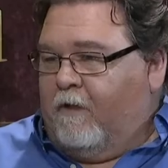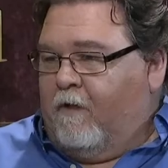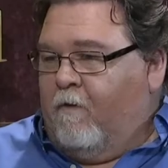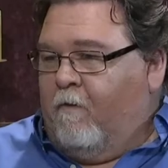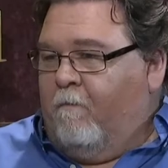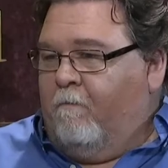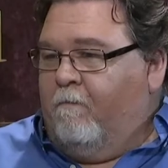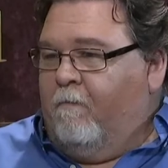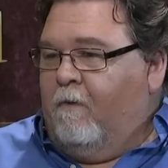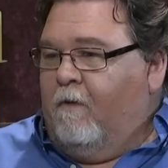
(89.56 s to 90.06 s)

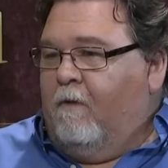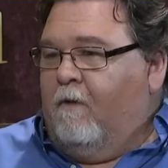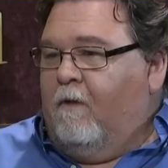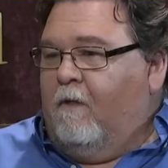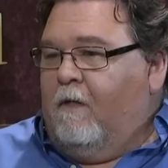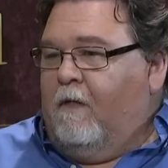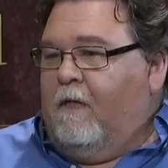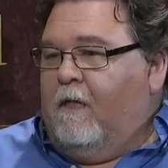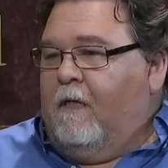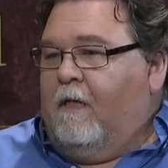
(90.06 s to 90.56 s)
home.
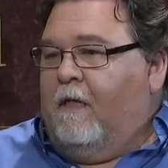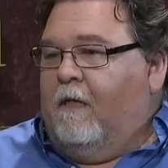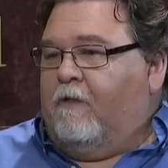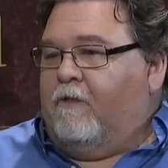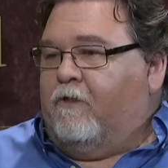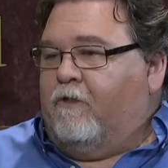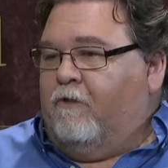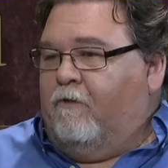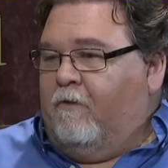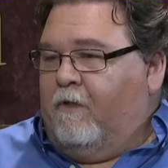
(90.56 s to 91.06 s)
He gets
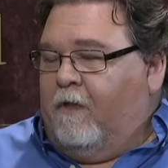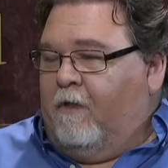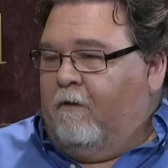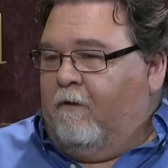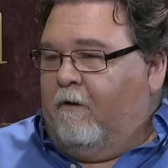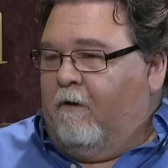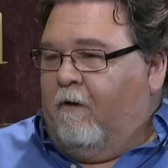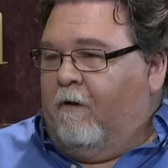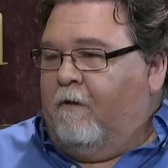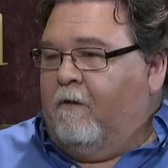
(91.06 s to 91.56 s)
to
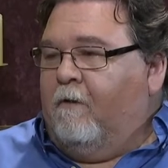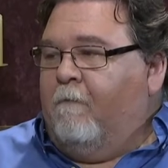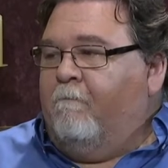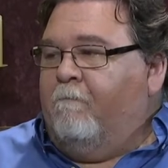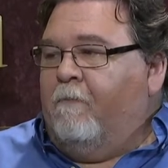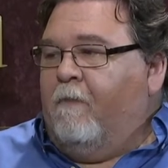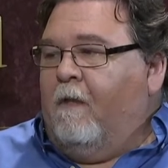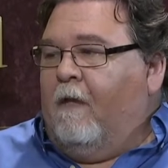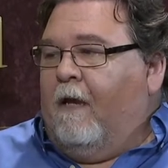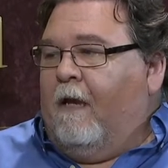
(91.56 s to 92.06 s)
kindergarten
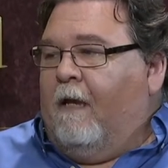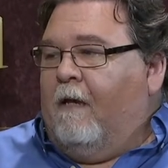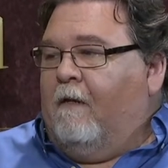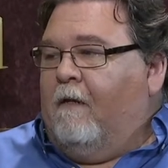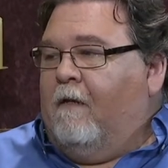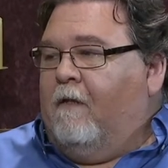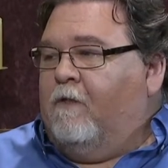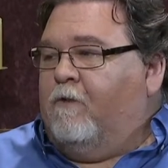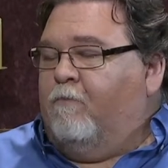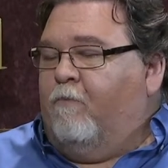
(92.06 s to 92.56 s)
and
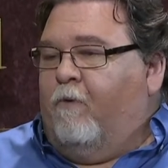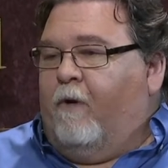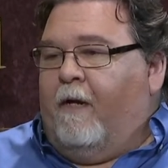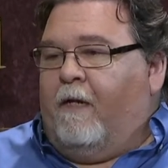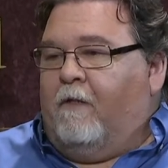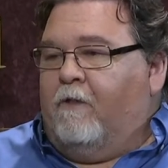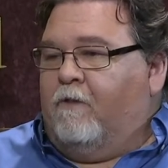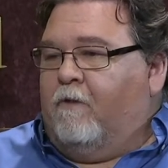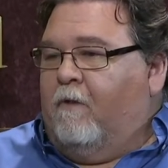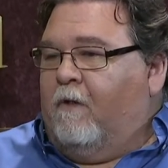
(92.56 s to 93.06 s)
his
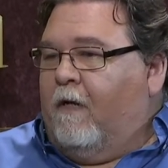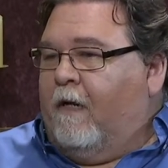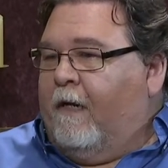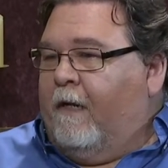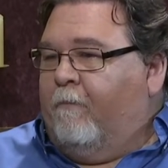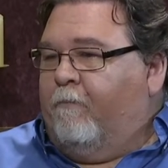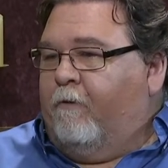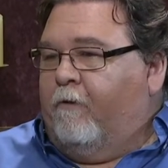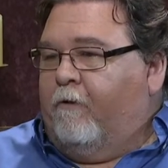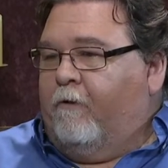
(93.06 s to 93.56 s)
brain is on
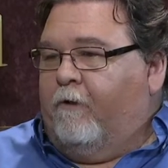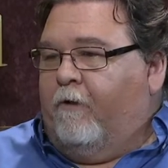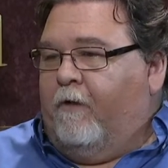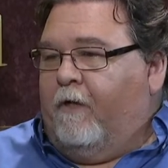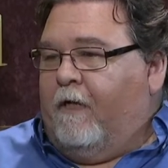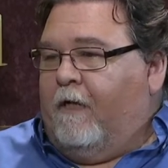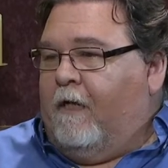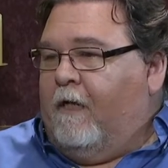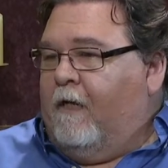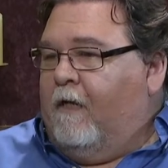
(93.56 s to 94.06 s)
hyper alert
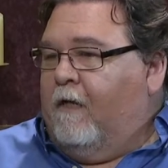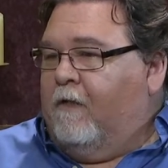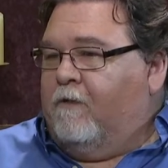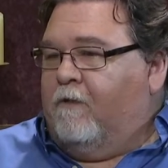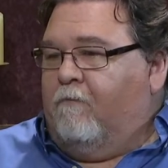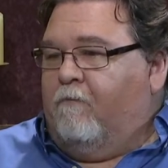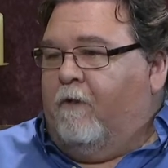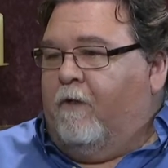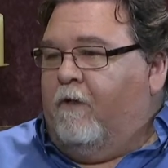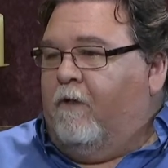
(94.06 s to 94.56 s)
and he
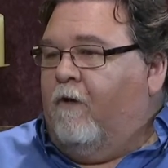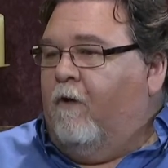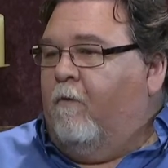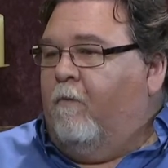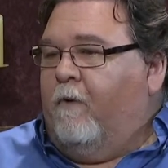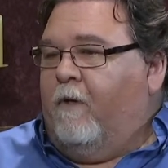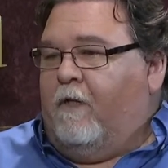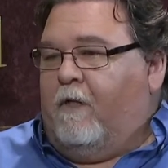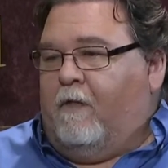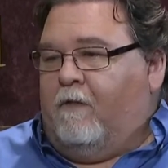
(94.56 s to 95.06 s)
doesn't really know
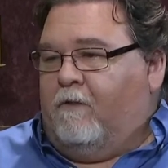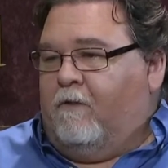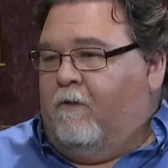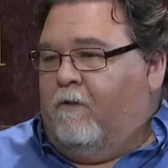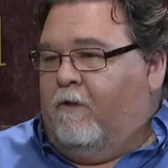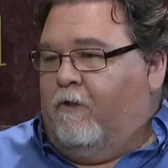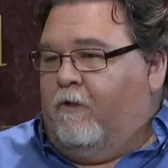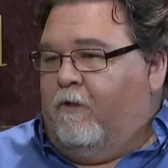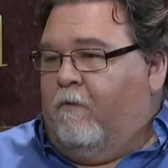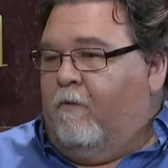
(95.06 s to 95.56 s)
what he's going
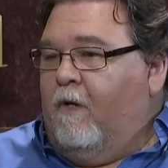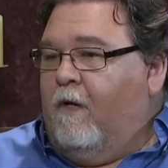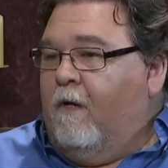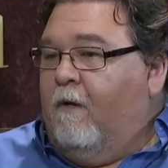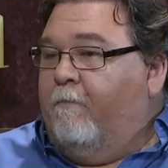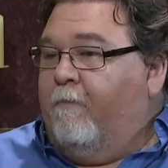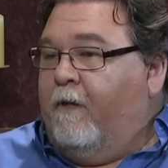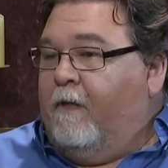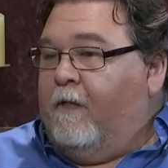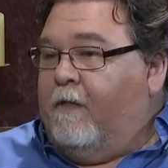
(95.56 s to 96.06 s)
to do.
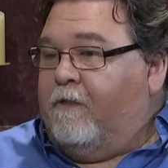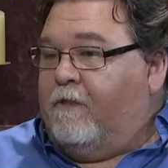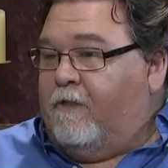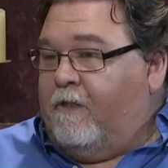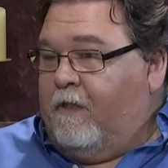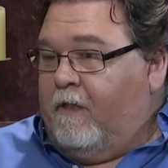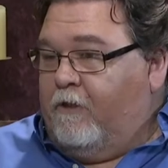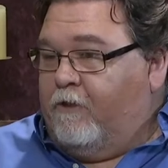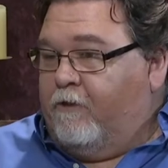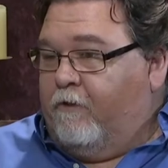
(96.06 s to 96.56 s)
But his
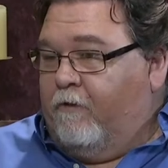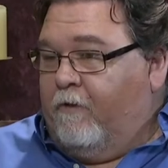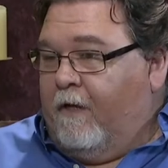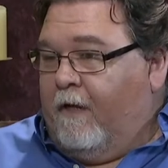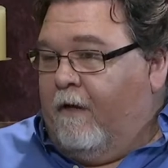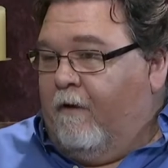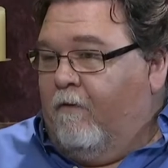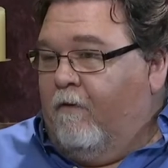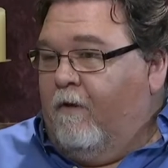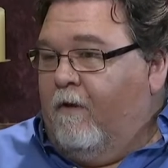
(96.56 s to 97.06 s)
teacher
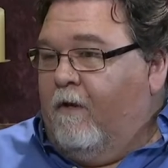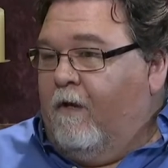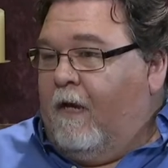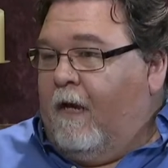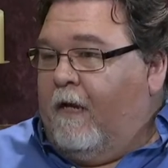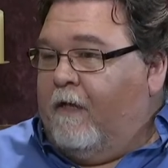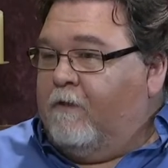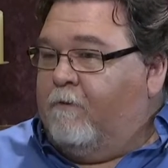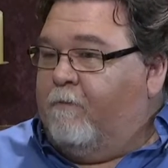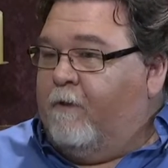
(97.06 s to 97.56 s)
now
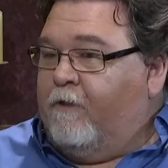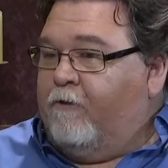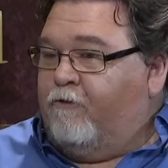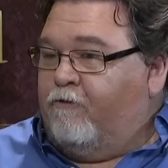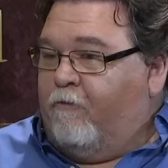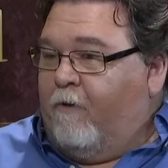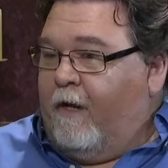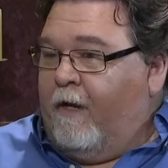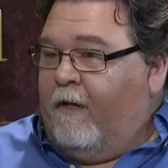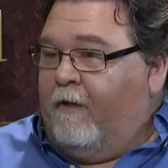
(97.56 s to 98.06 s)
has been
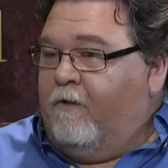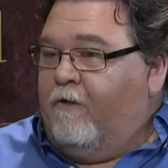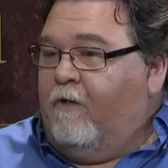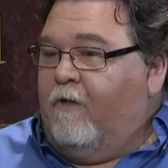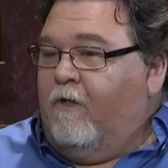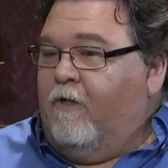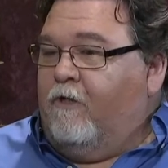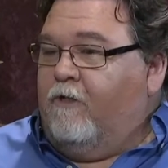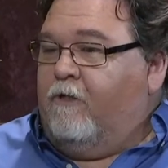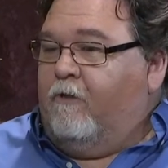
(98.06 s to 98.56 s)
trained
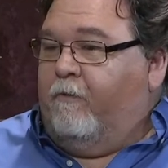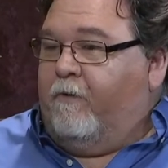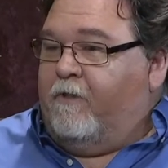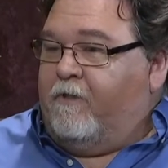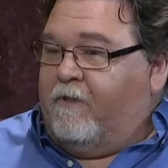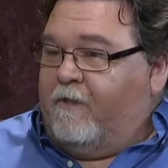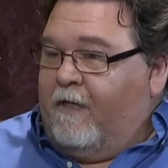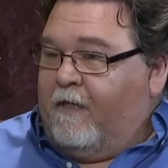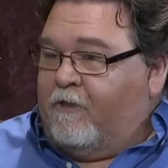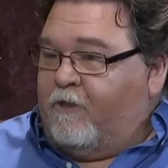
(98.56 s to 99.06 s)
to
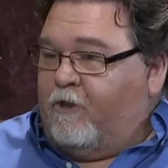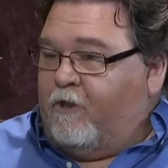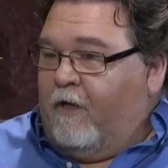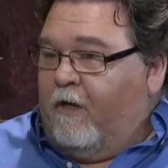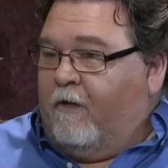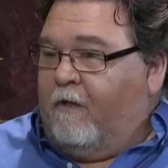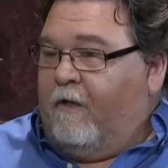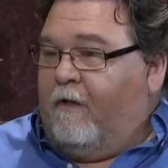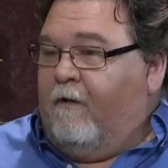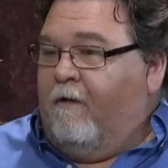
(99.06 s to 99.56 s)
assess
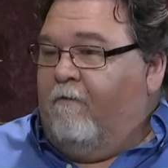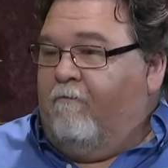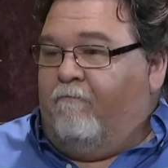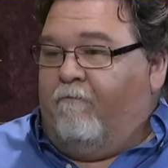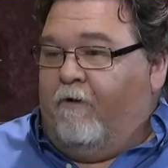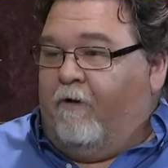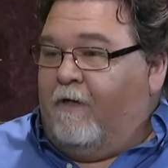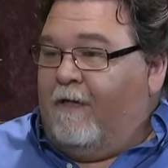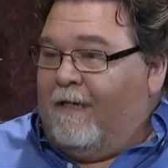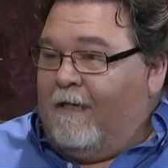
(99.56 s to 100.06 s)
Johnny
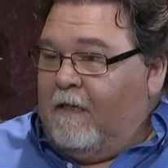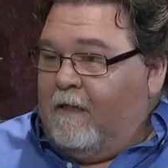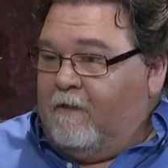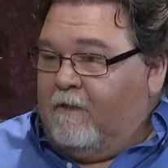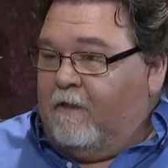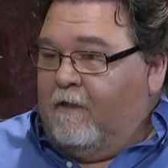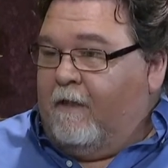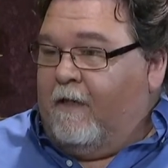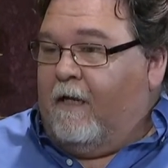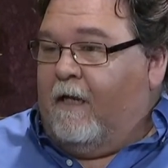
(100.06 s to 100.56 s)
very
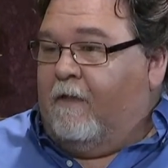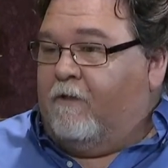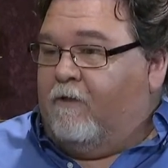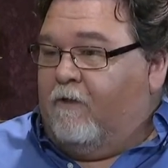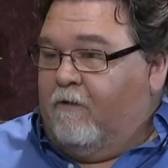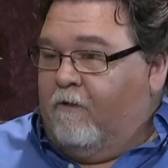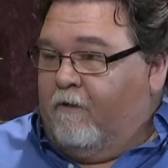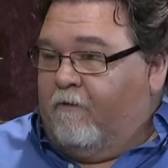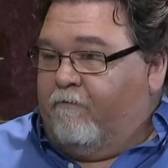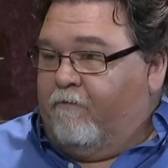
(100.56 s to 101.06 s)
easily and to
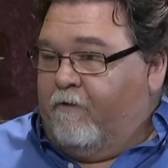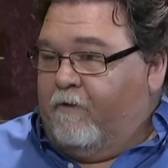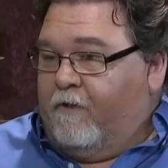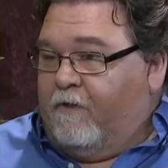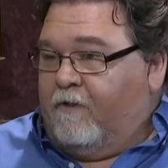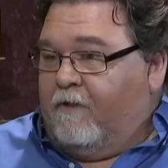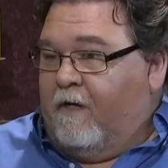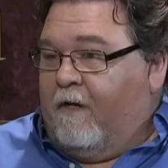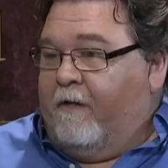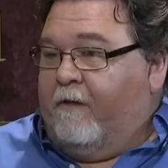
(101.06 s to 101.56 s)
look for the
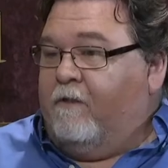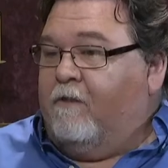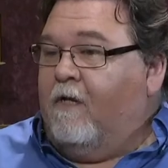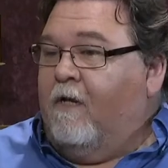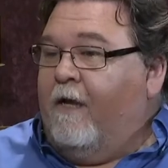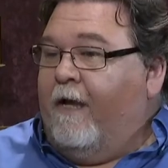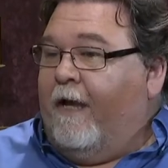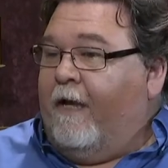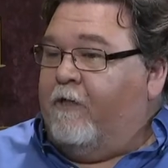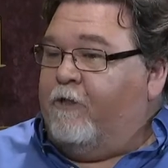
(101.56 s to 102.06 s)
signs,
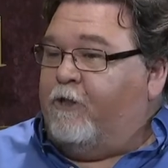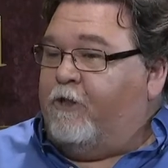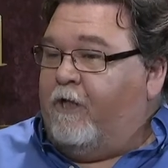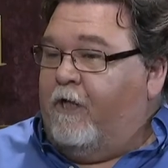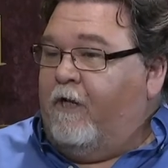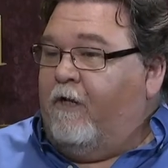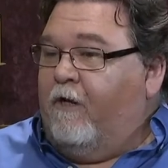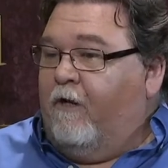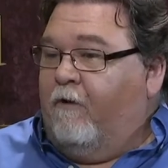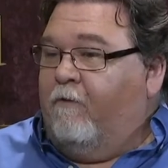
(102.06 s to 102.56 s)
and
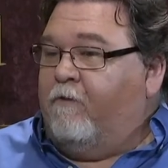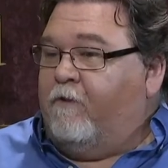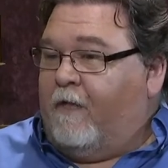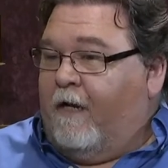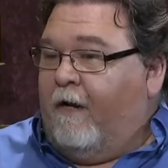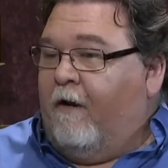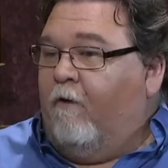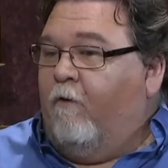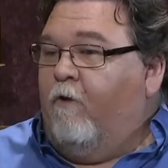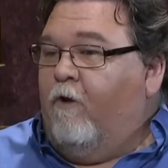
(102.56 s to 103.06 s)
she knows
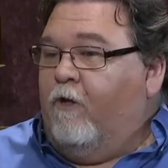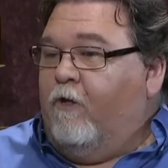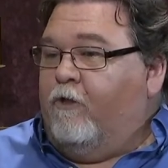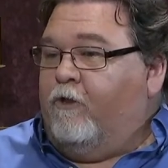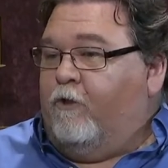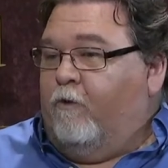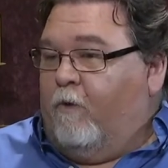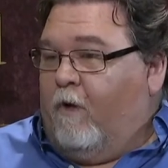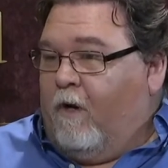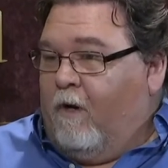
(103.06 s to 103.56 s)
how
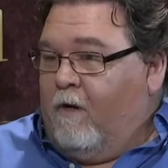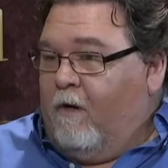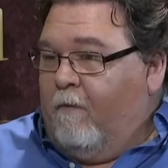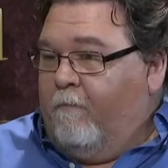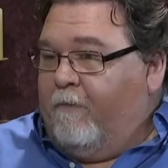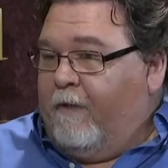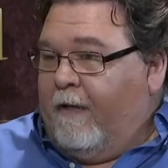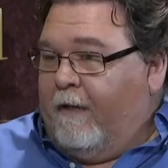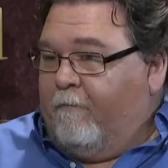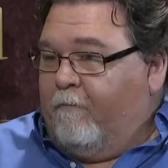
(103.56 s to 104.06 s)
to
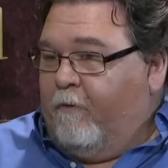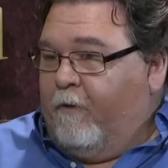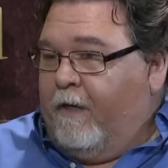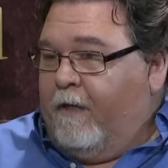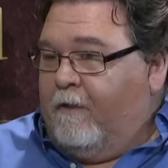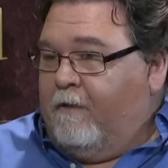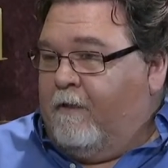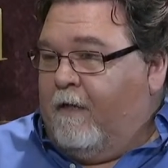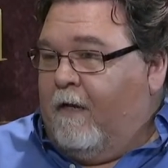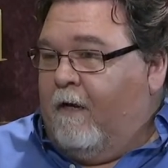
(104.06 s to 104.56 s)
calm that
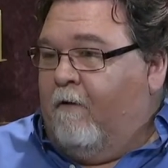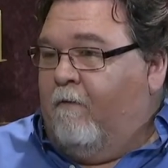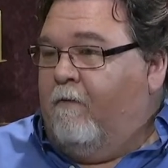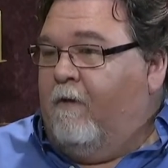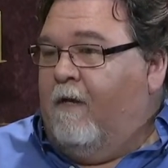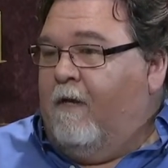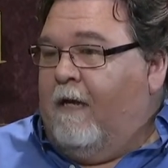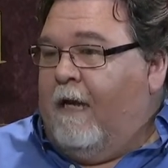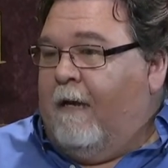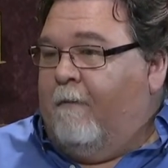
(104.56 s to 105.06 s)
brain down
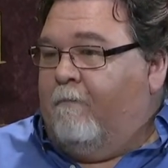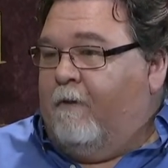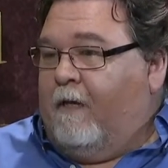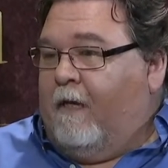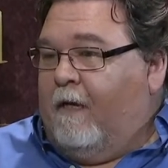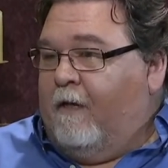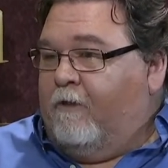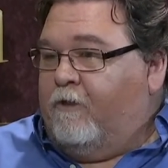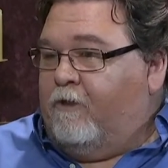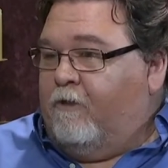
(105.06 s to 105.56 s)
and
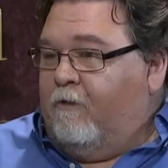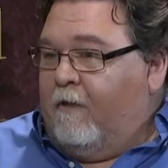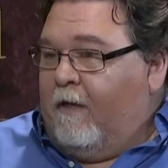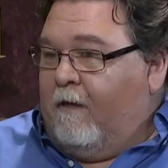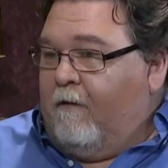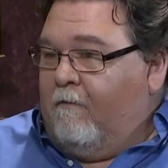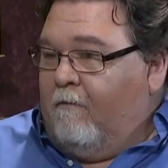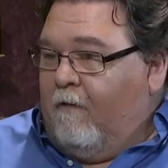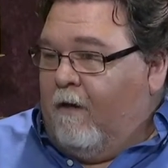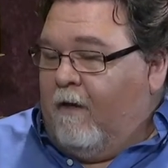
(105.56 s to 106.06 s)
begin to
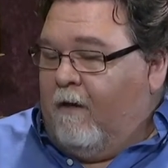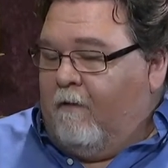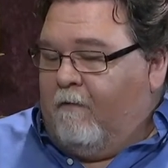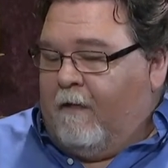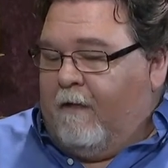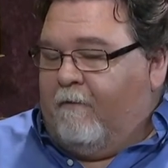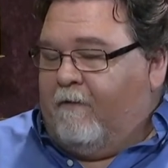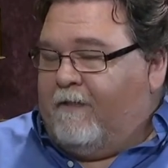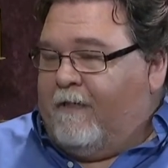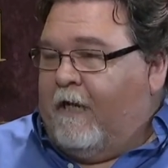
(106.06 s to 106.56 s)
that
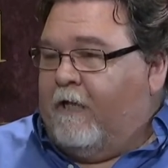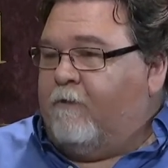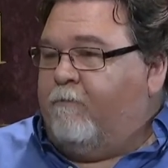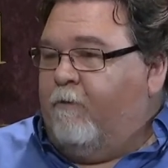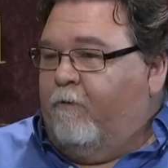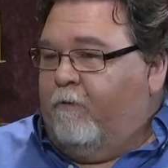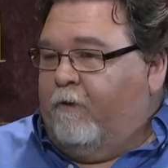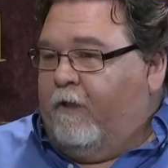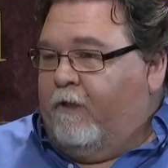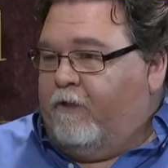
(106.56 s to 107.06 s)

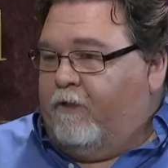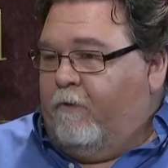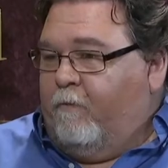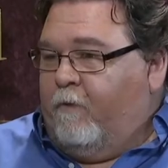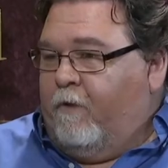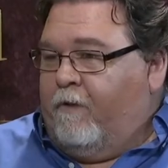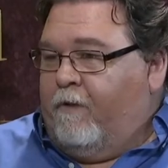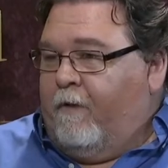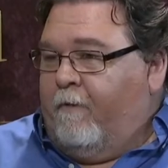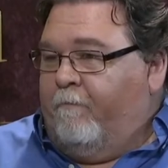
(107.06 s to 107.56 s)
attachment relationship
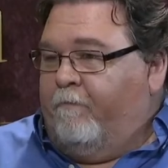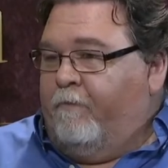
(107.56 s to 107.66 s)
with him.